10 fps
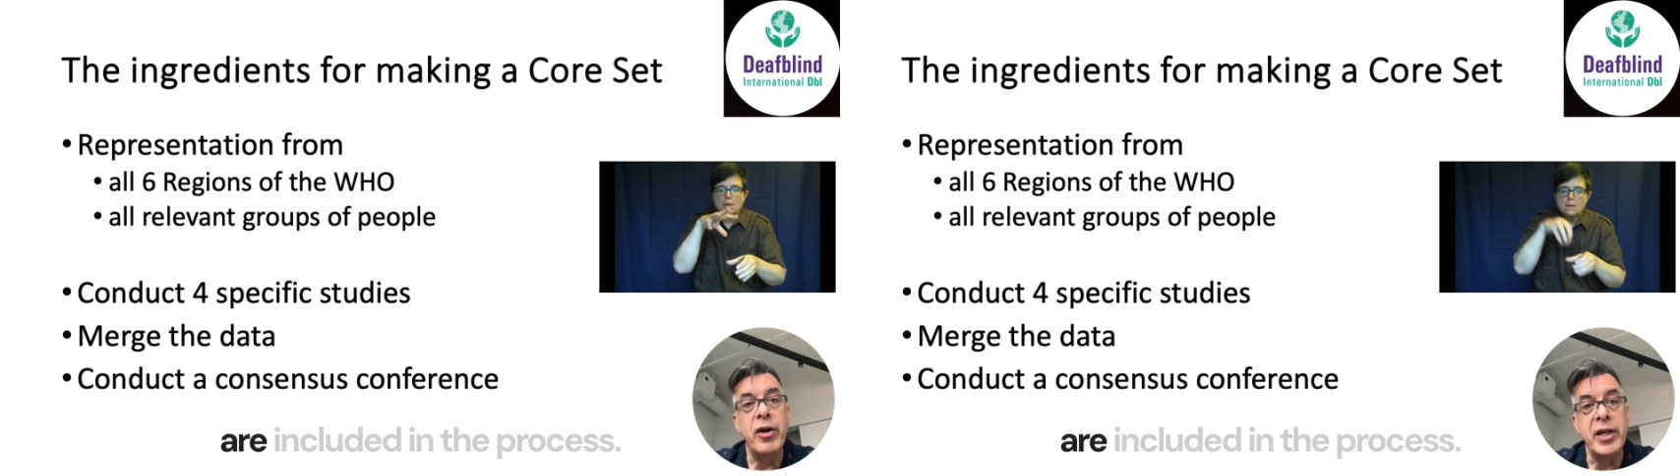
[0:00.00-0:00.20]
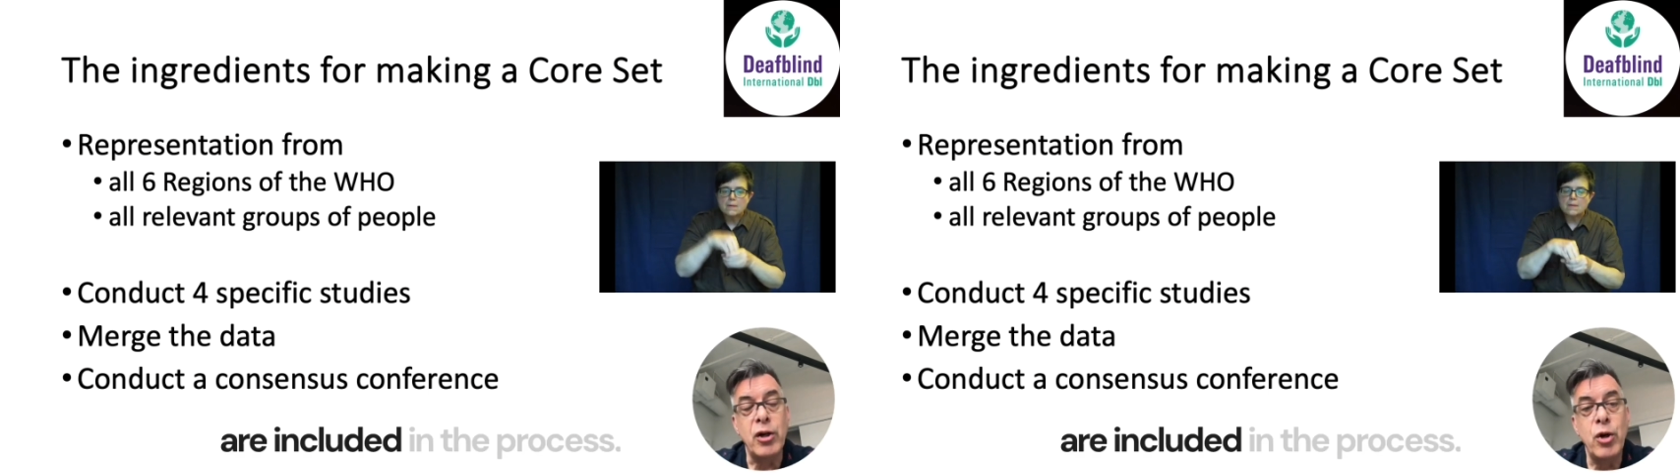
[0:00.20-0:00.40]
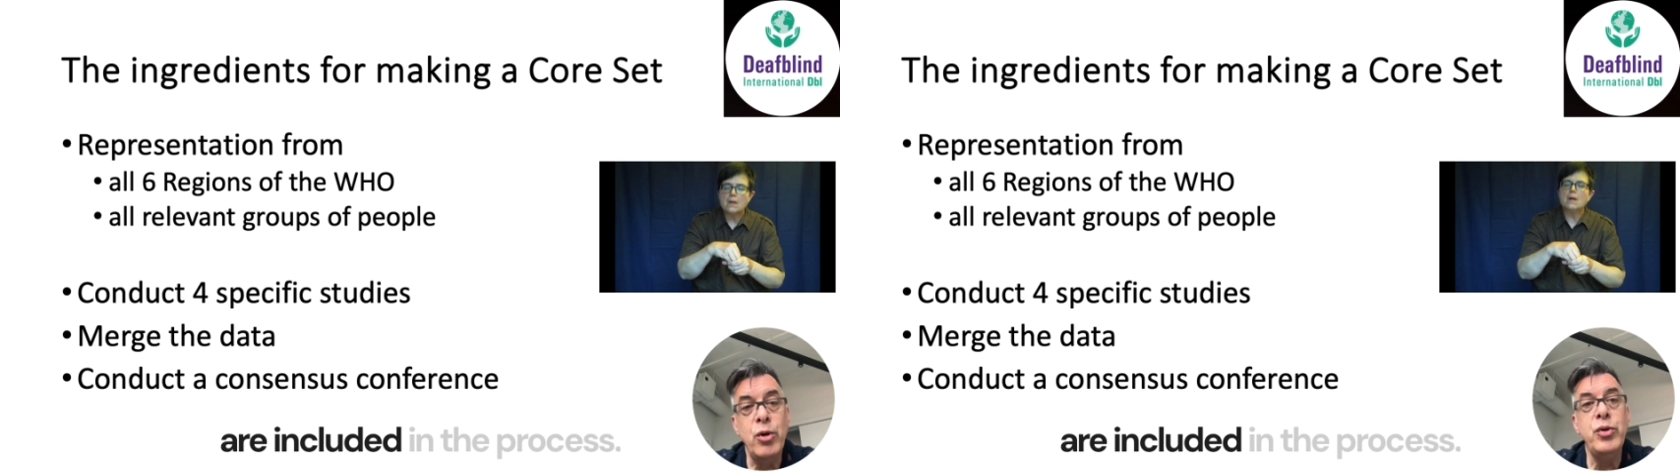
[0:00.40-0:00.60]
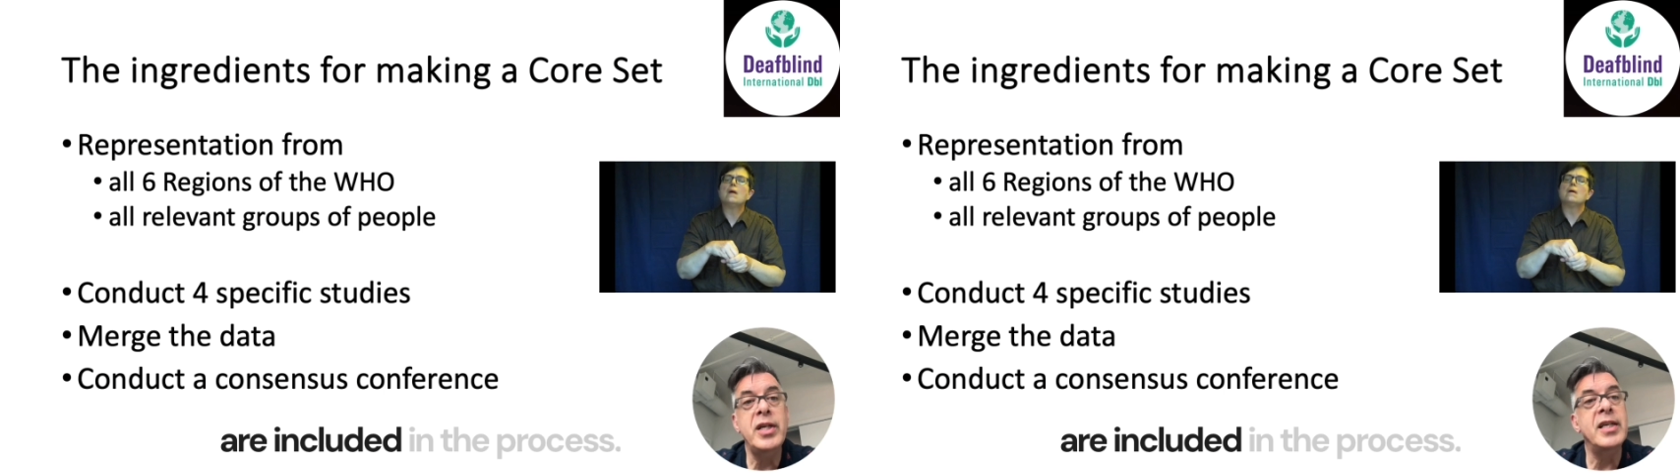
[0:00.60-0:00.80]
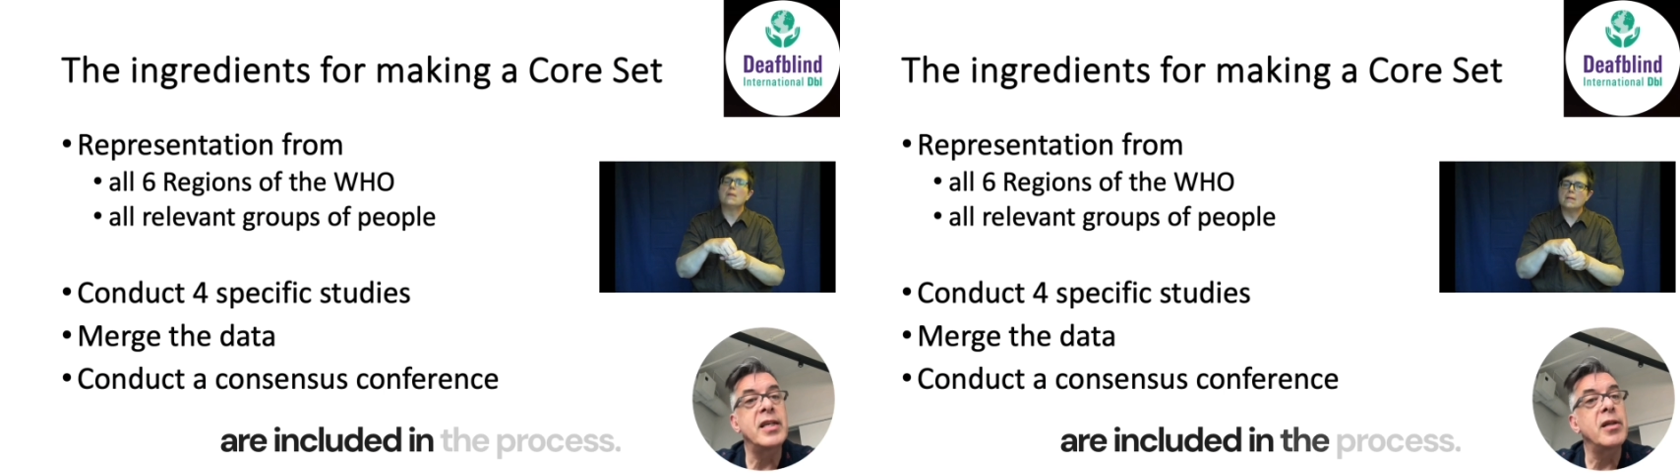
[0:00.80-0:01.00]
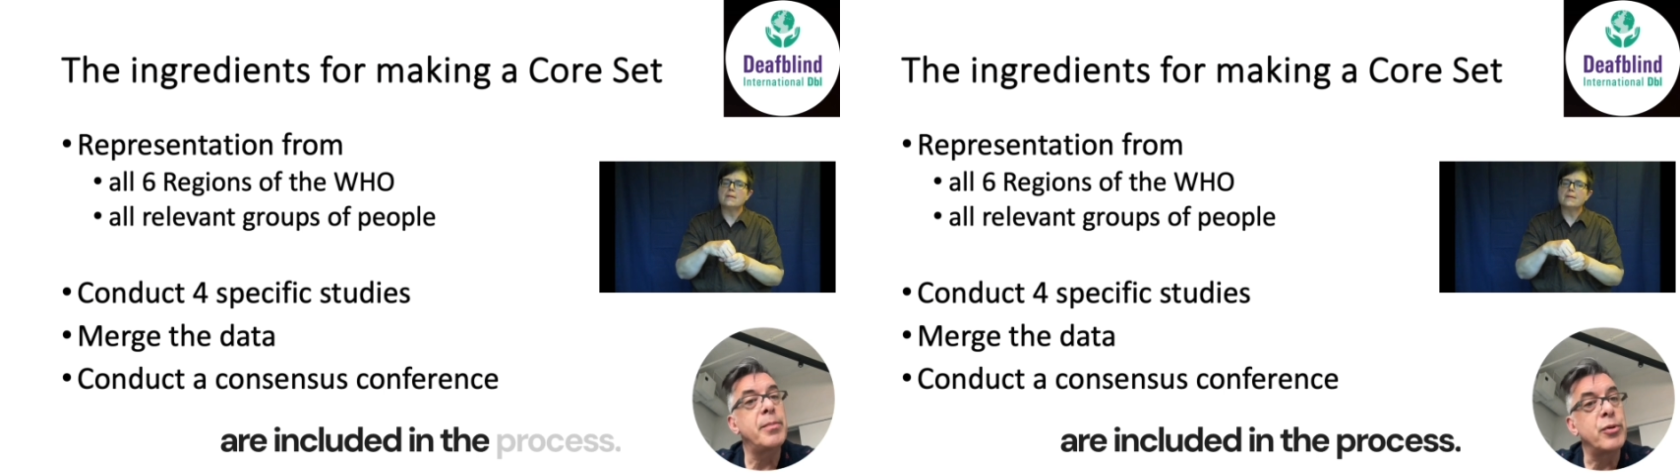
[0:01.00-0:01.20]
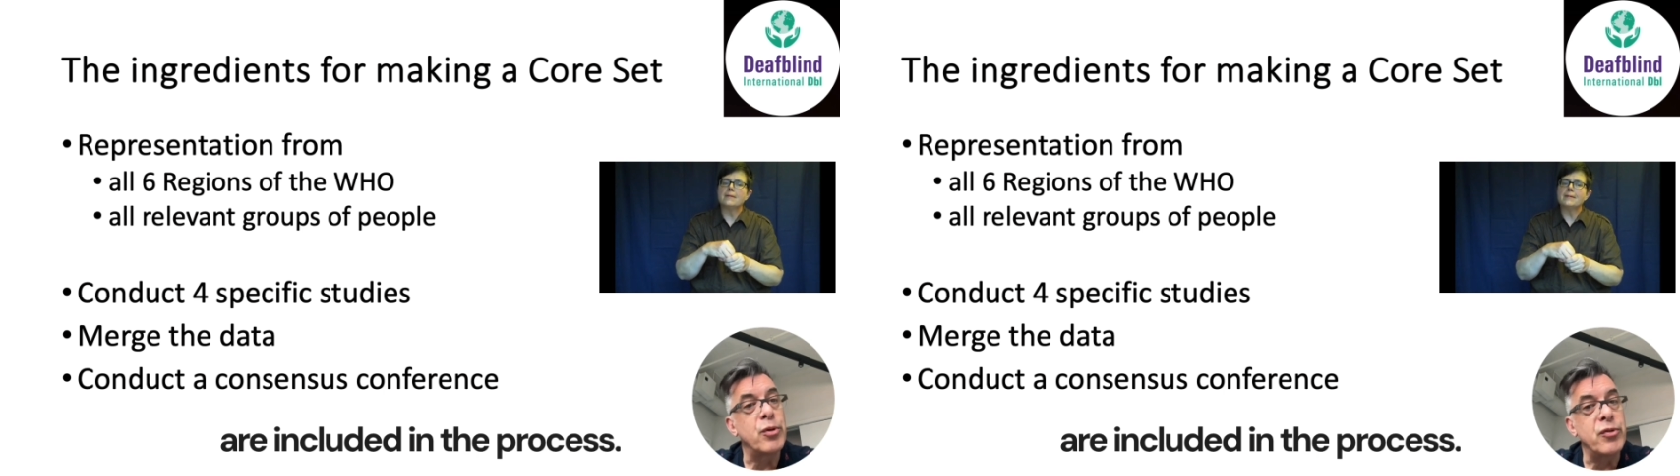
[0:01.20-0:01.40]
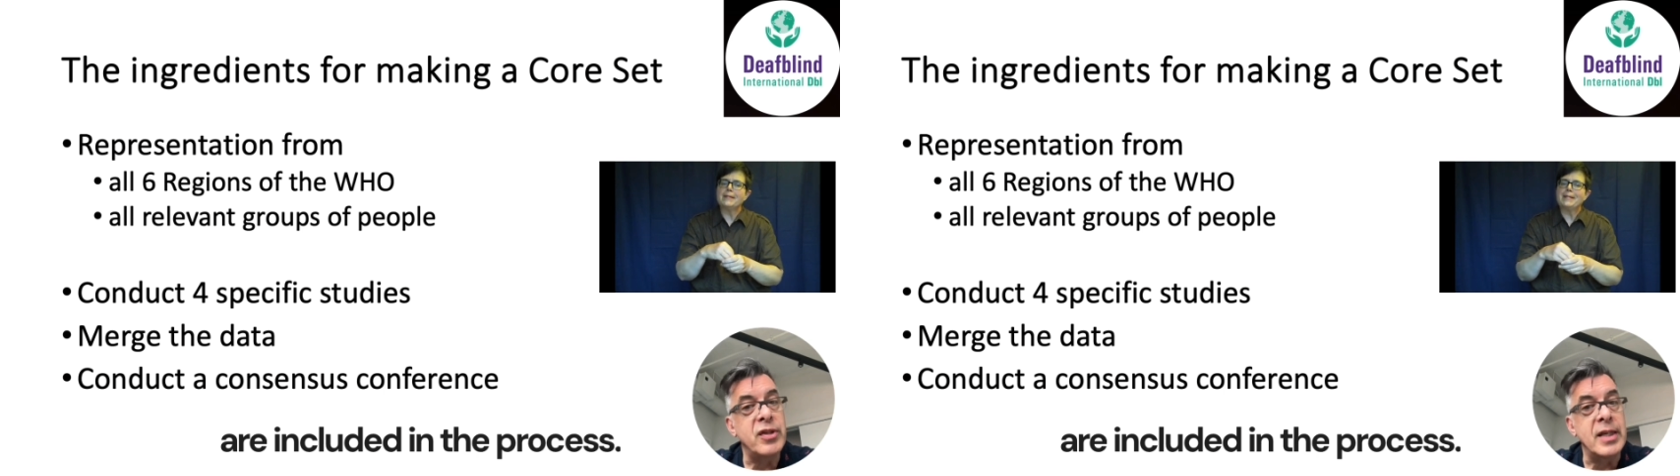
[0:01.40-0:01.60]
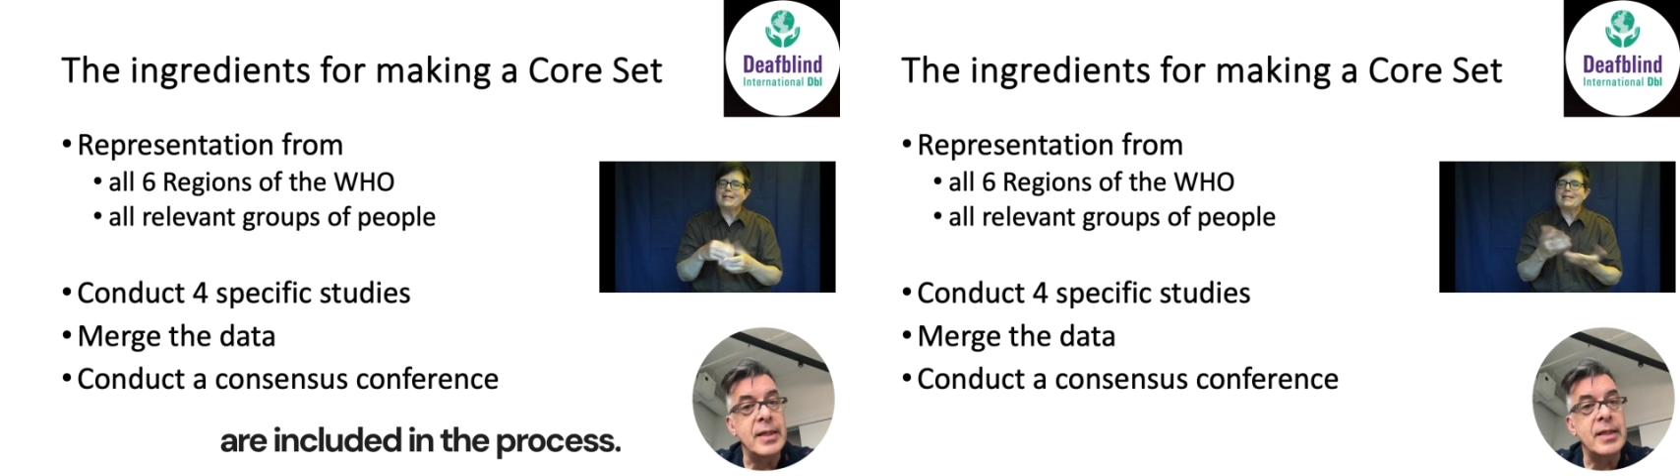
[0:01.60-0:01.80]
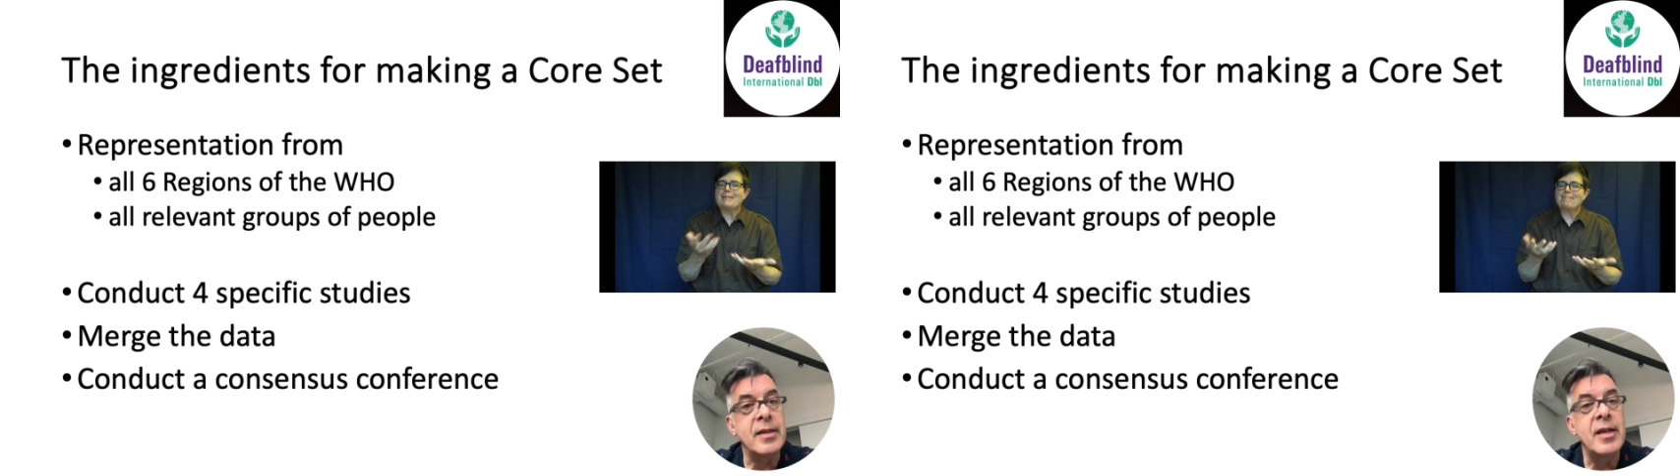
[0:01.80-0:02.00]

included in the process.